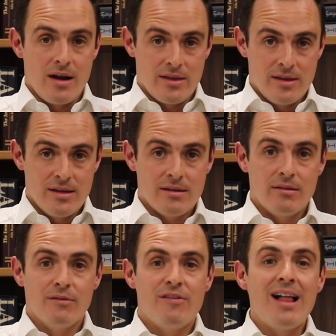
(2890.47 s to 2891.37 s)
think
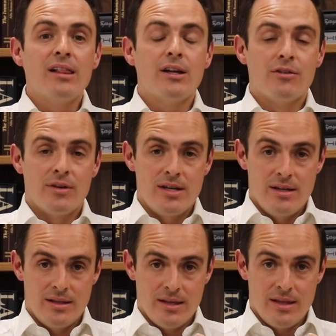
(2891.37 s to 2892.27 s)
the Valkyrie
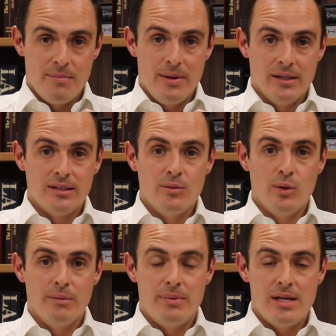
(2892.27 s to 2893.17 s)
that they're building
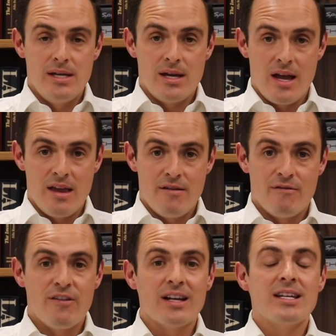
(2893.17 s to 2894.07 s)
will be a
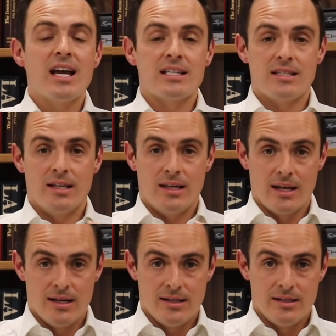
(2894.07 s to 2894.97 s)
fantastic
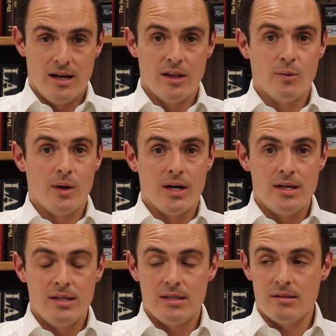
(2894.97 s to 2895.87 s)
car.
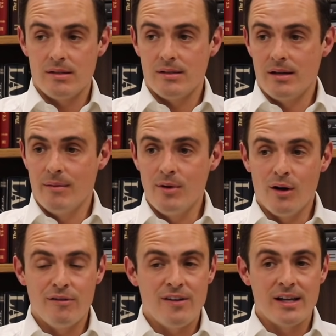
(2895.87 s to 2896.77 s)
Otherwise, I'm not
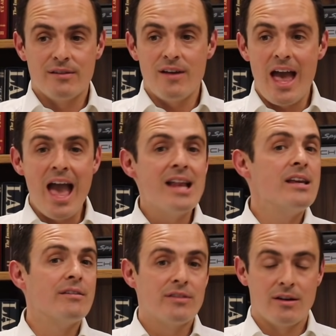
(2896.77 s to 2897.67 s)
a fan of
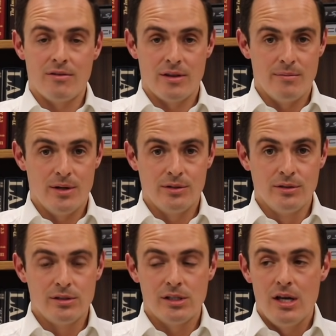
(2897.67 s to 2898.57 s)
any of their other
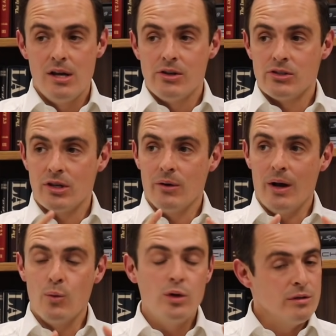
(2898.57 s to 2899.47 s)
models. So I
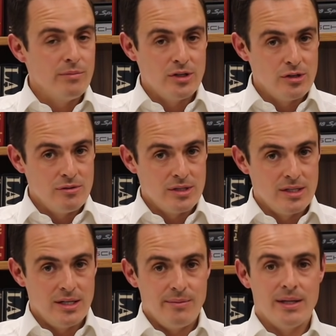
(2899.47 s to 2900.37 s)
wouldn't be choosing
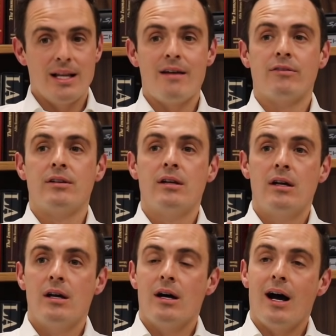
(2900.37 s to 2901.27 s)
the DB11.
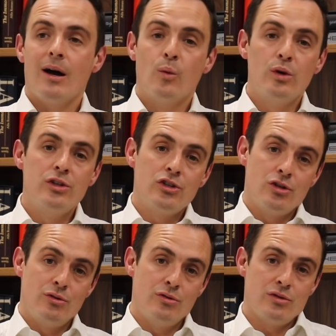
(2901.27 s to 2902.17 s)
I wouldn't
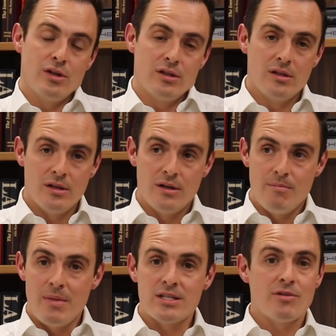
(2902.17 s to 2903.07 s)
choose the
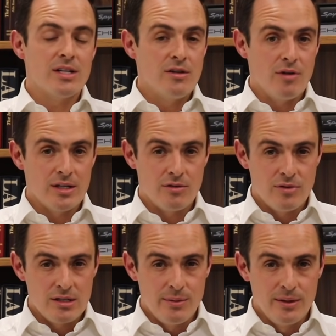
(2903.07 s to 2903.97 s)
Maserati Gran
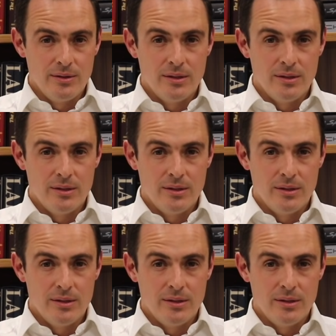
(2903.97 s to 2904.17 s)
Turismo.